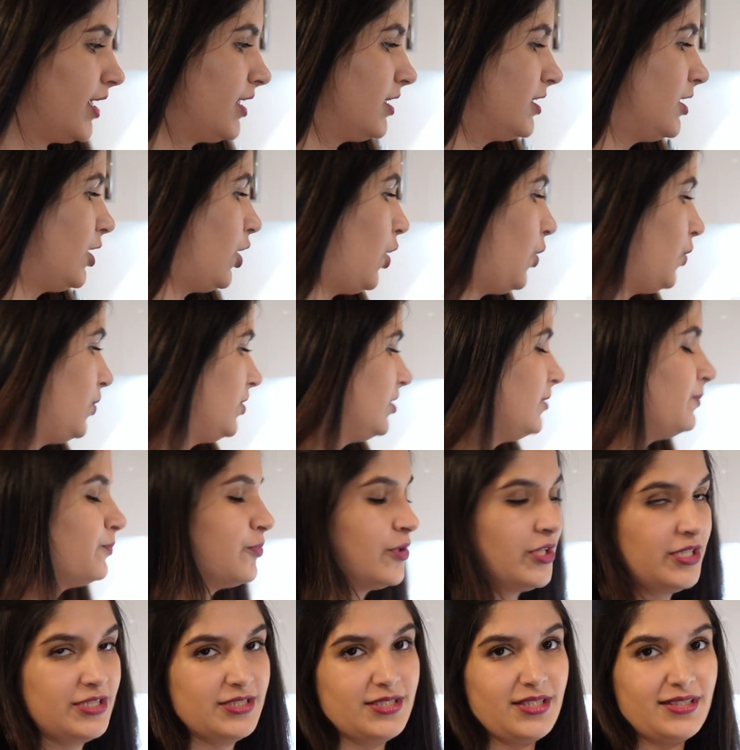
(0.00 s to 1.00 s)
The only
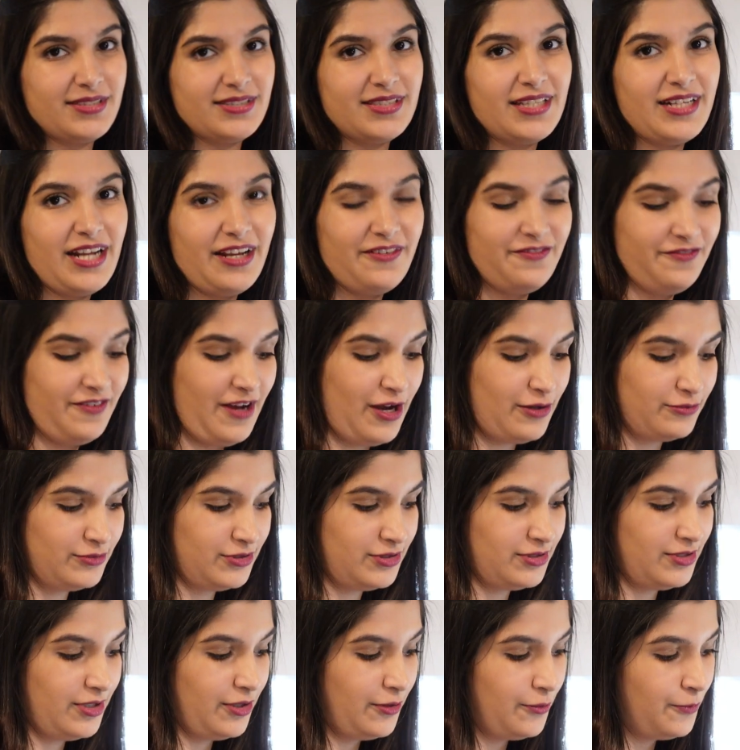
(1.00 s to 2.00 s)
pretzels that I found
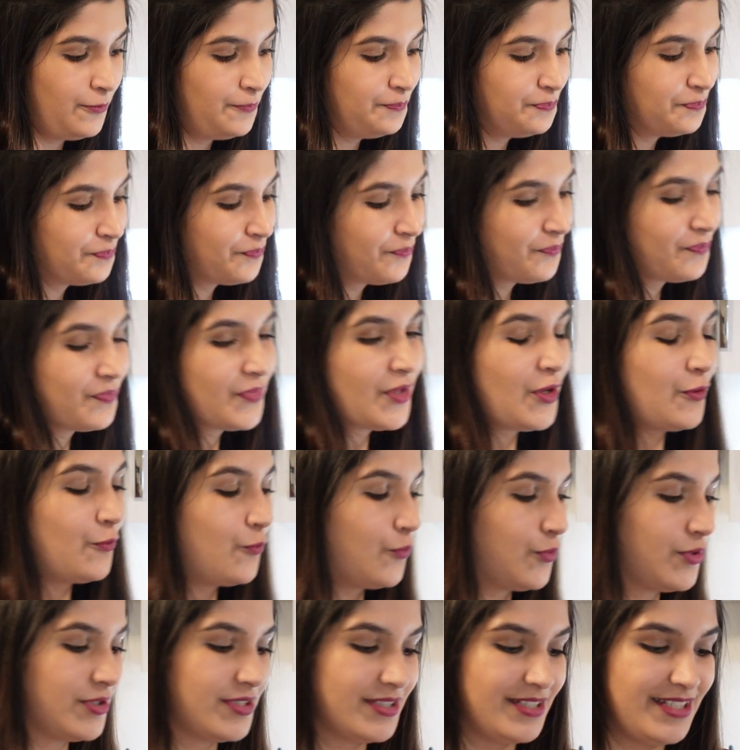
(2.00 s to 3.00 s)

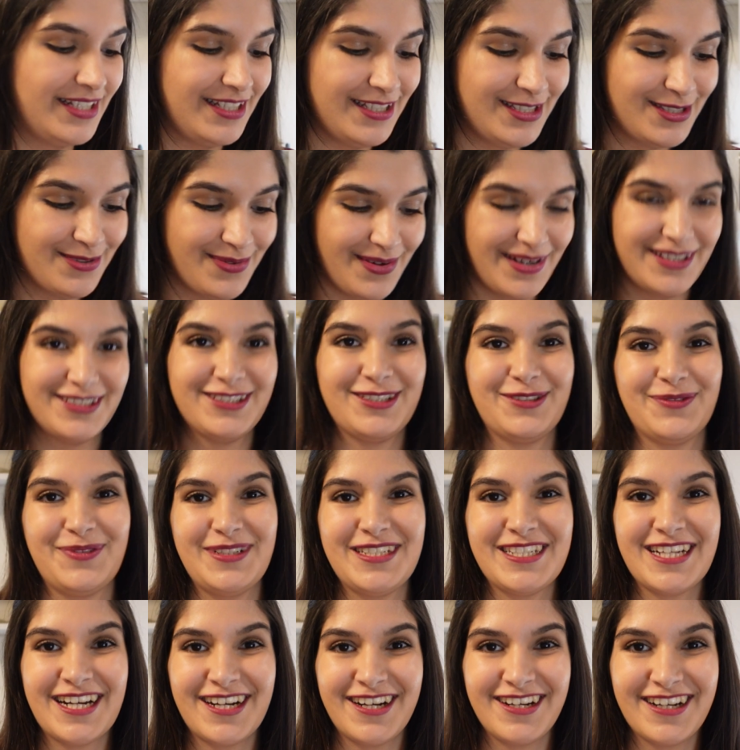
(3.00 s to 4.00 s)
though were these ones,
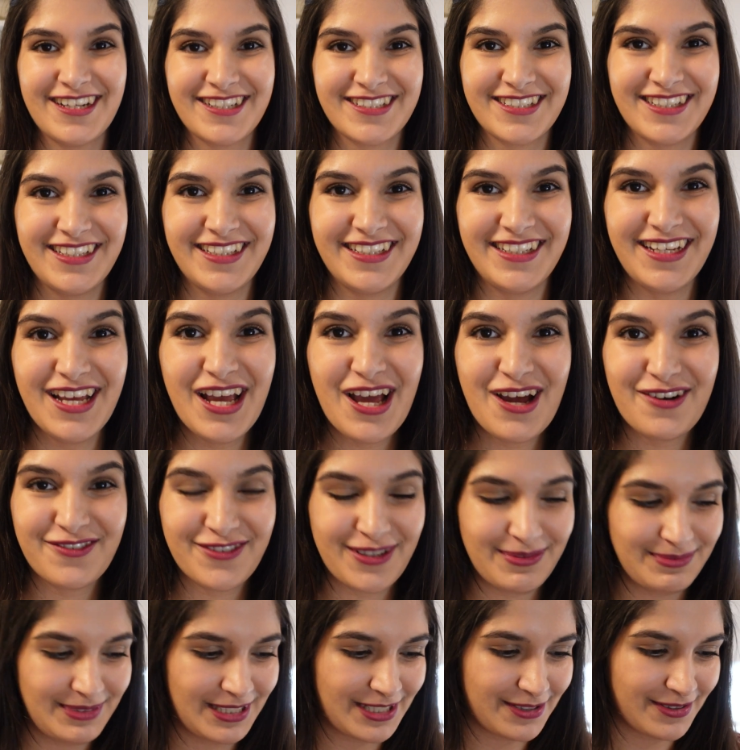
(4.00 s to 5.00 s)
which are actually
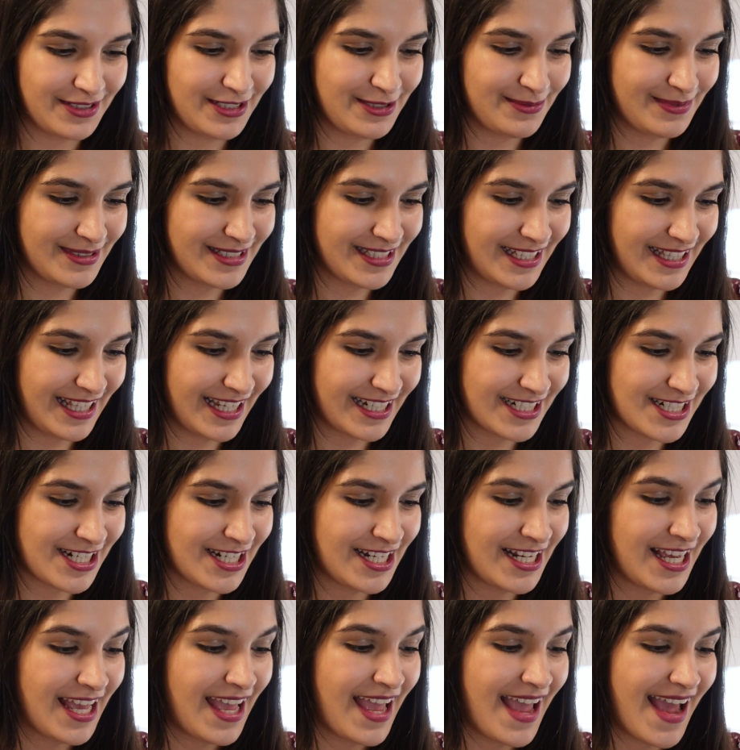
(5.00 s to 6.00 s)
from the Christmas
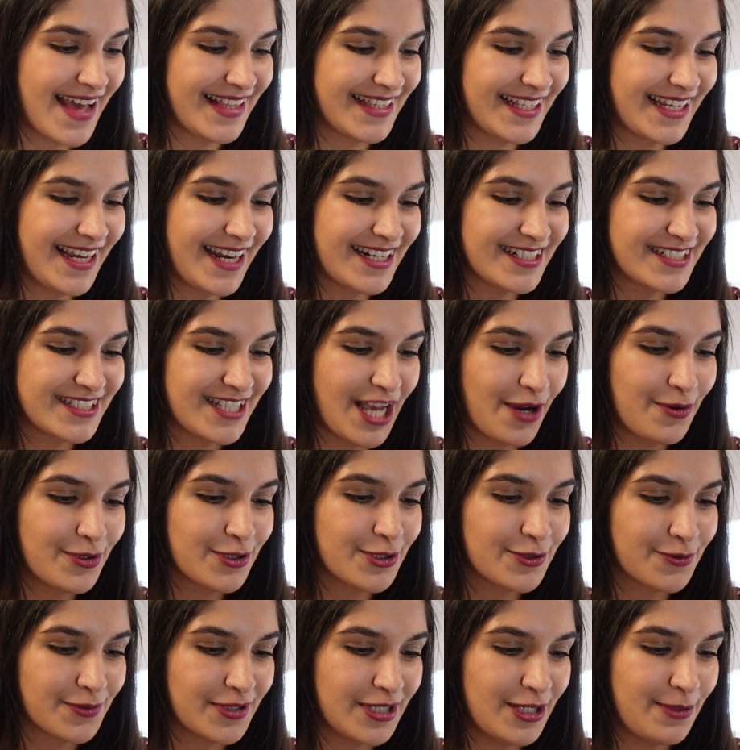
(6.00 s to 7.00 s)
selection, and they are sour
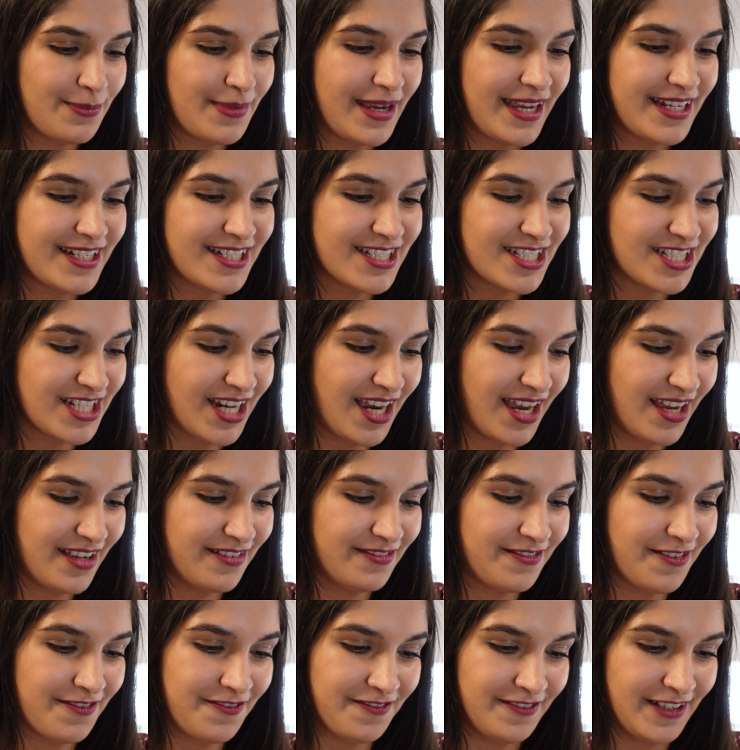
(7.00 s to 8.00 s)
cream and
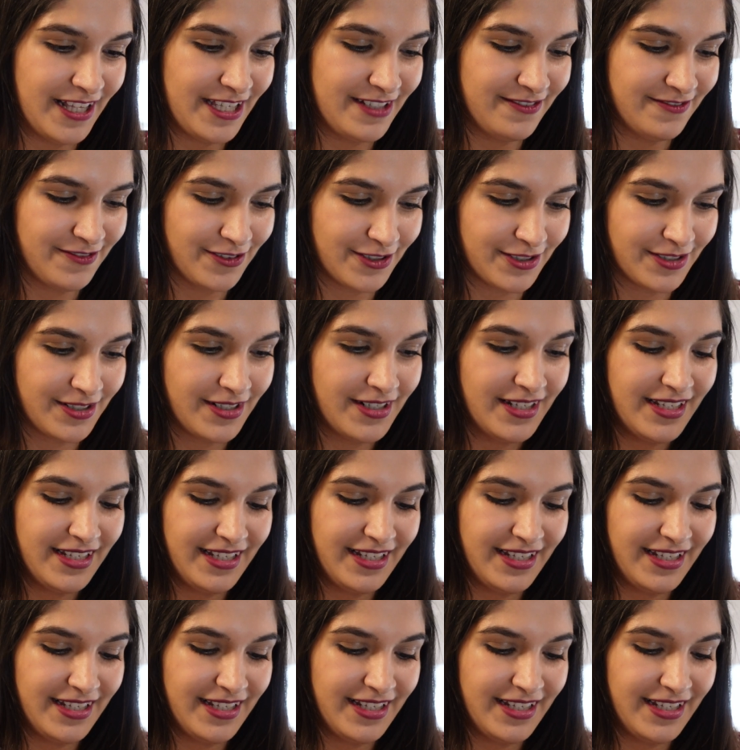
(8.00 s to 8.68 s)
chive flavor,